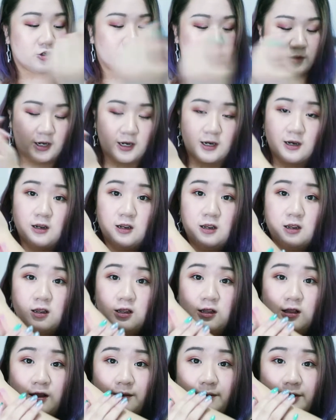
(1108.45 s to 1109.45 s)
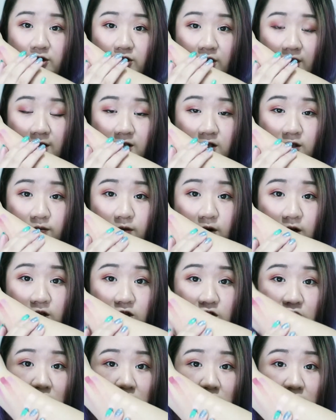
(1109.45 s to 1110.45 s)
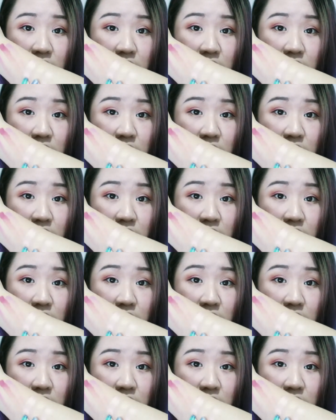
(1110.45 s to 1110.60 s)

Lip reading: to it. Let me try and swatch.